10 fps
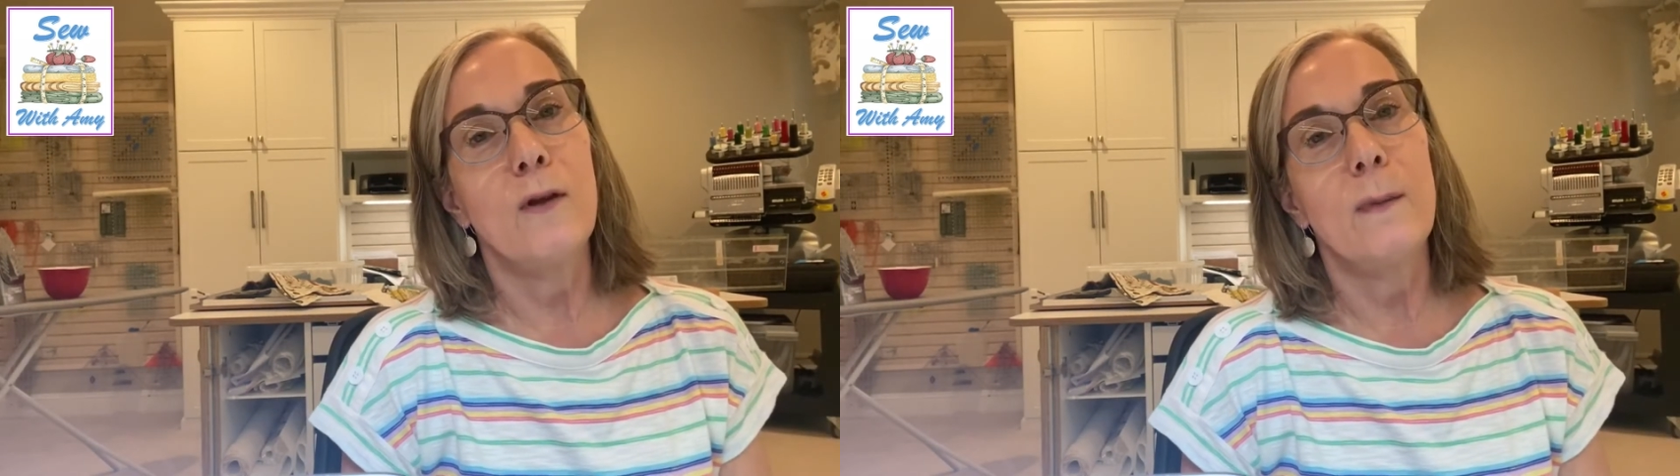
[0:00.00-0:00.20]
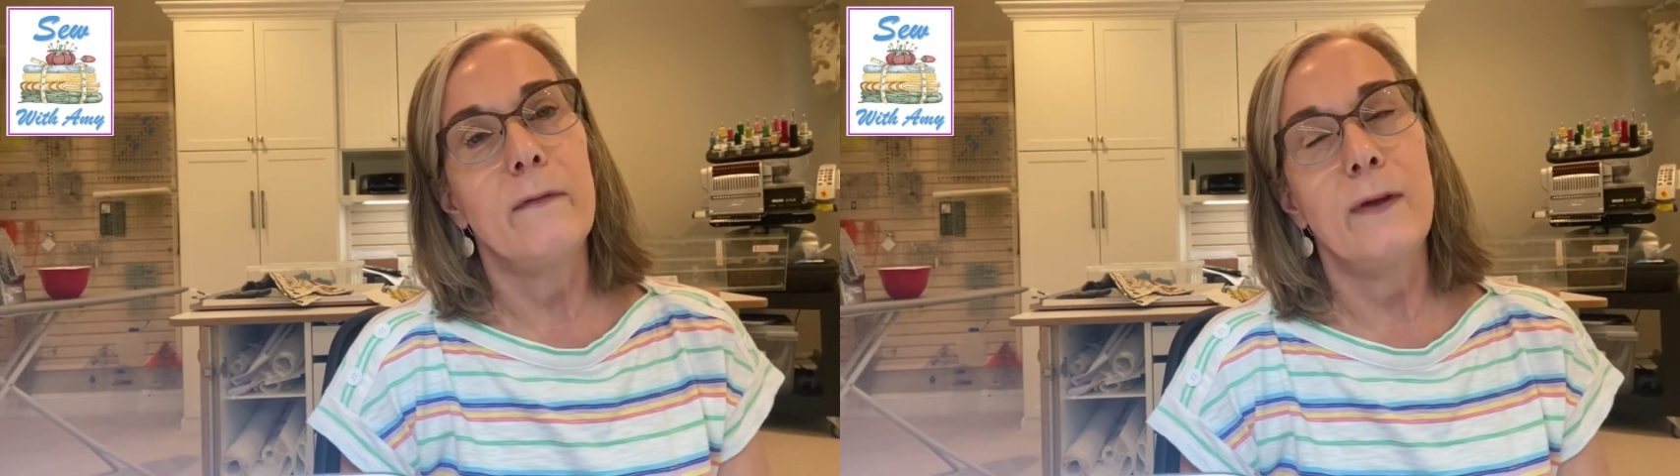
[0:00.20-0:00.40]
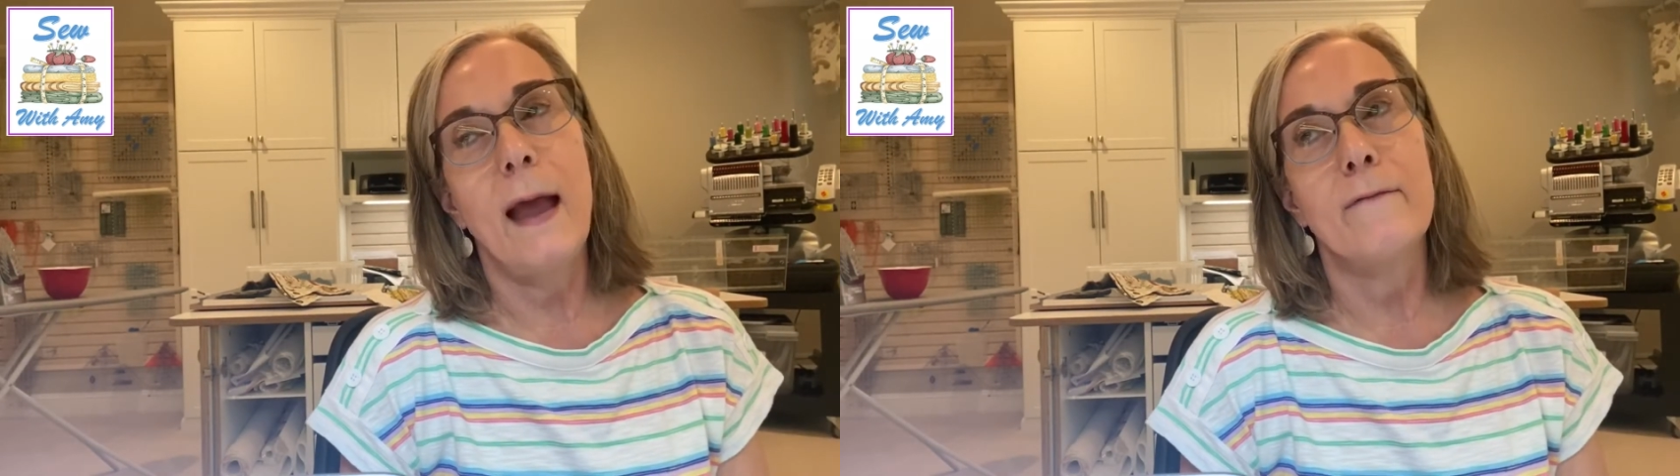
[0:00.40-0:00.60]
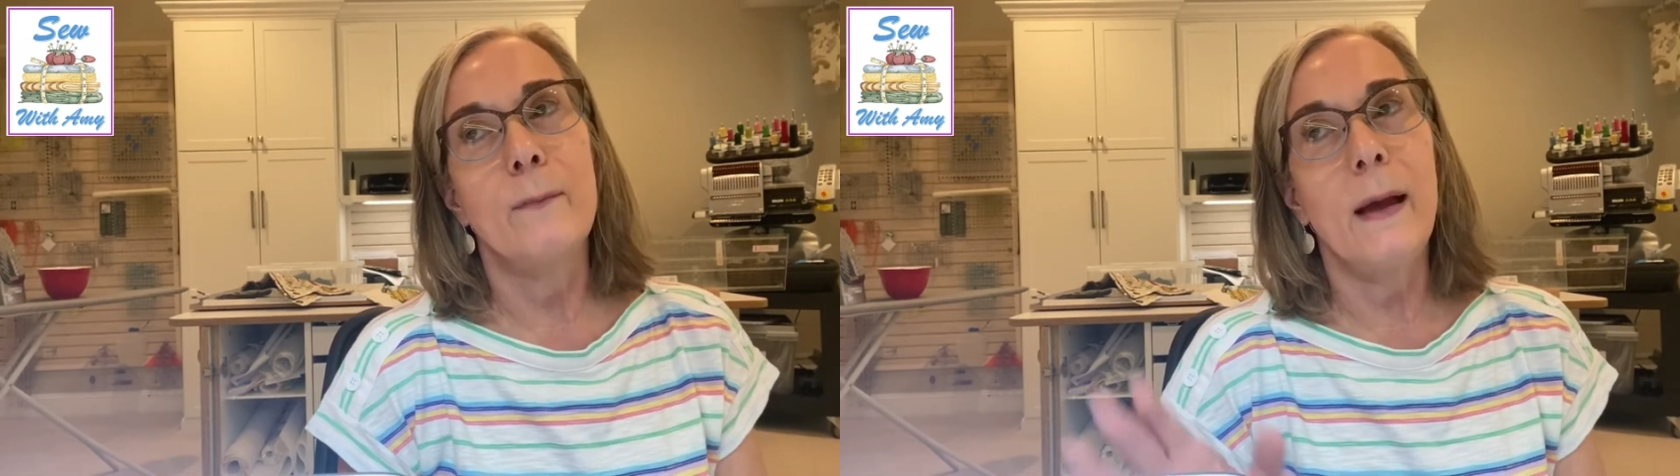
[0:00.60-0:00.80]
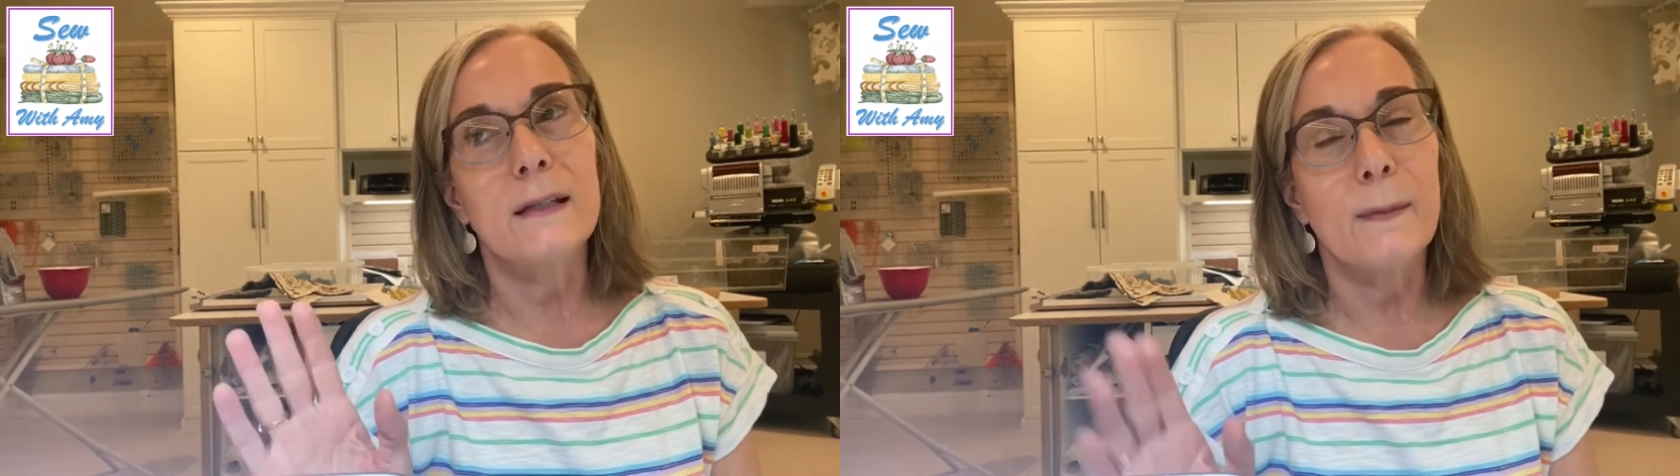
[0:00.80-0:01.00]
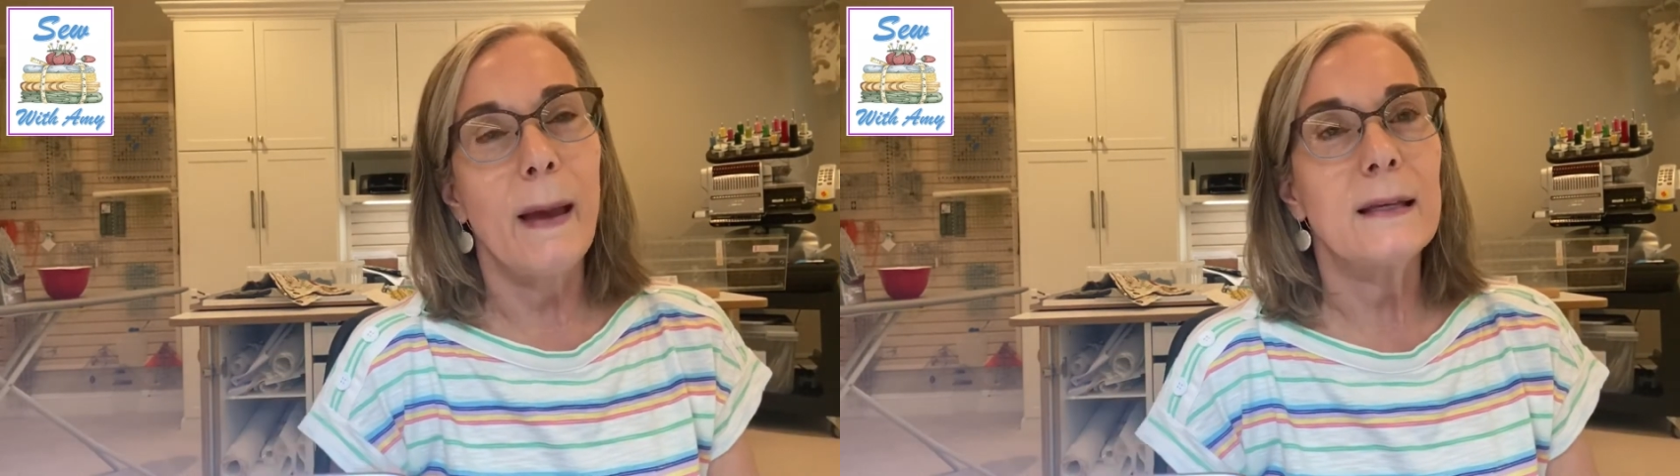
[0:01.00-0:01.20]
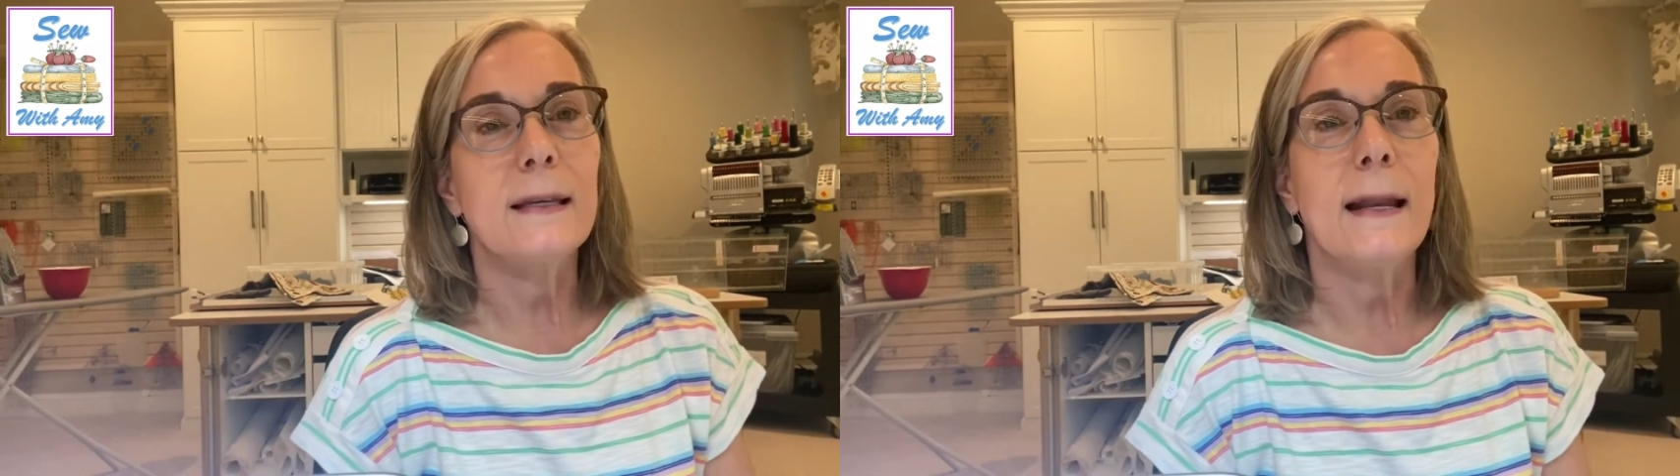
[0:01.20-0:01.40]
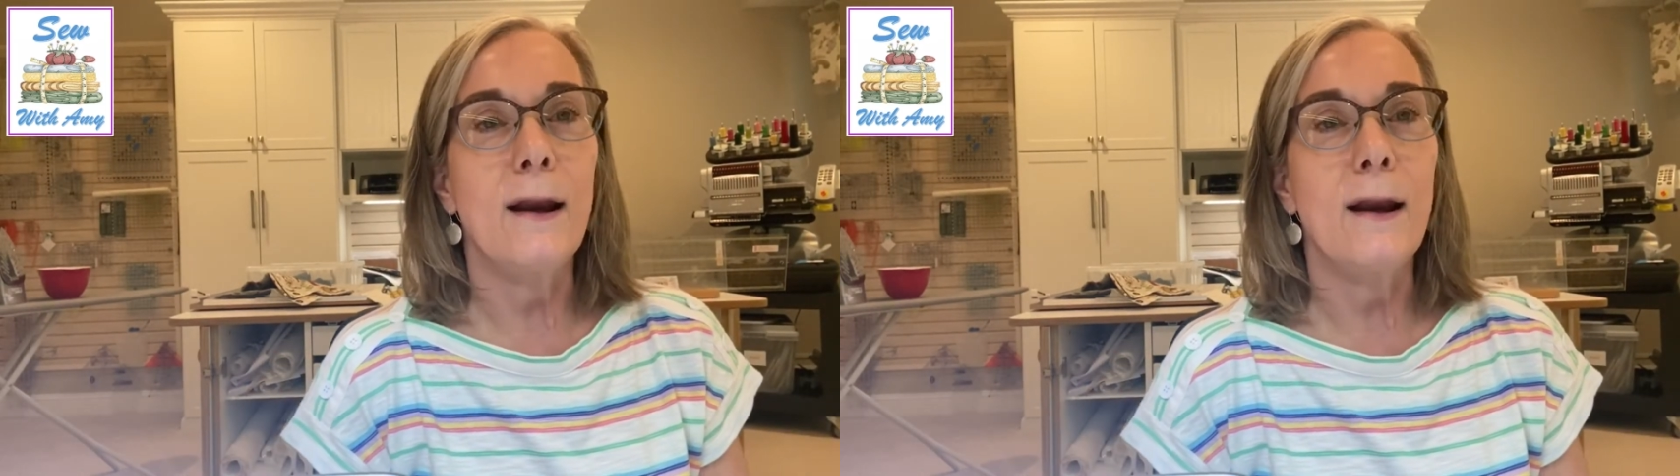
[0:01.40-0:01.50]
them if they have a mask basket